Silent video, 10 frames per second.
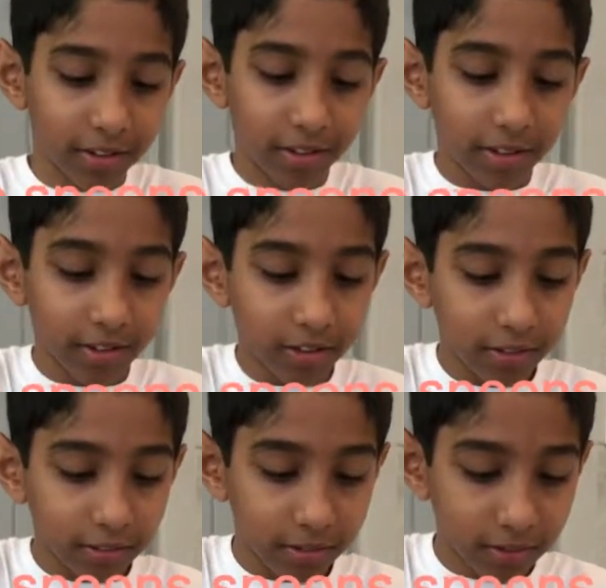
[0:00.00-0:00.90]

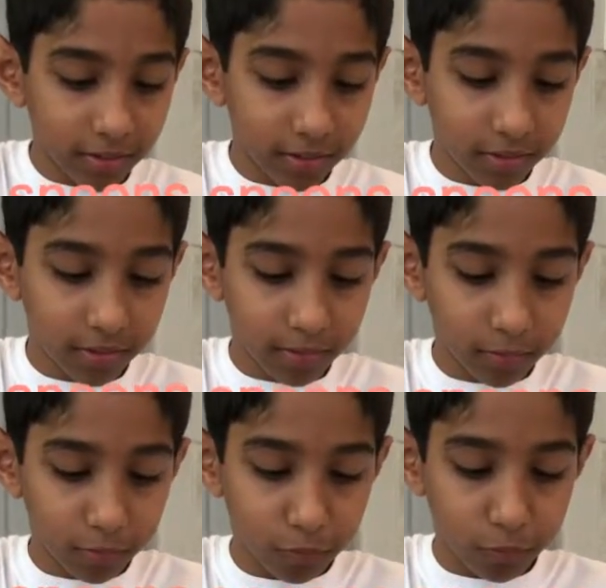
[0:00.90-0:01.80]

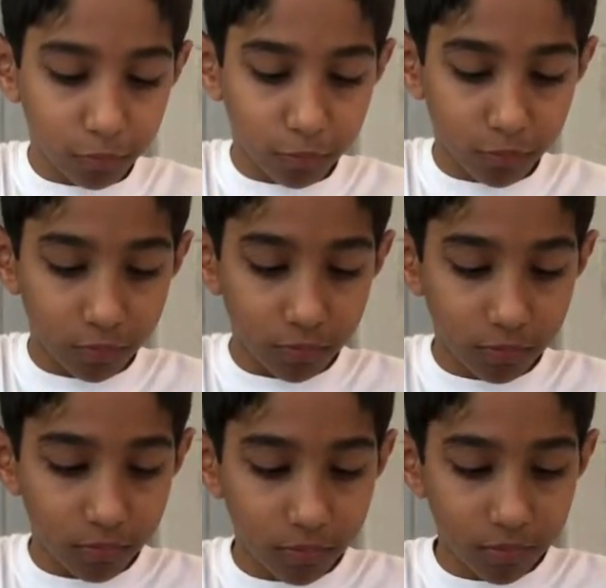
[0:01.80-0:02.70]

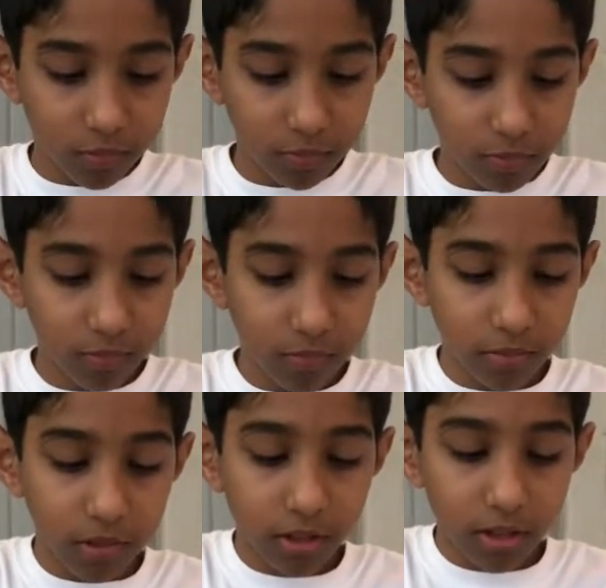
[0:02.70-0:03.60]

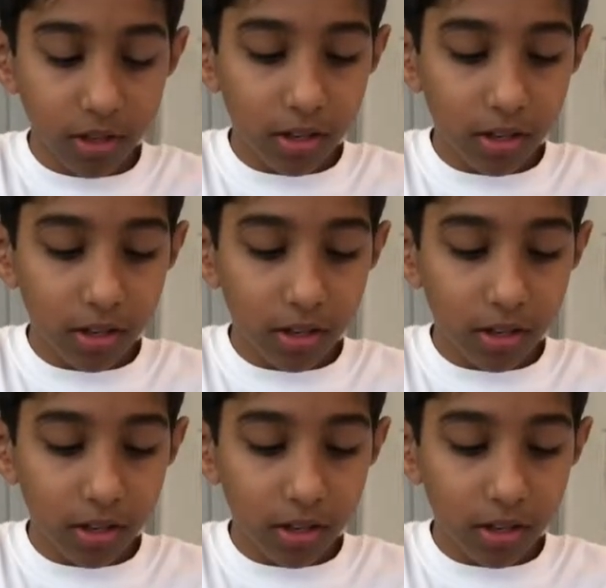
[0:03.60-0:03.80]
Nobody speaks.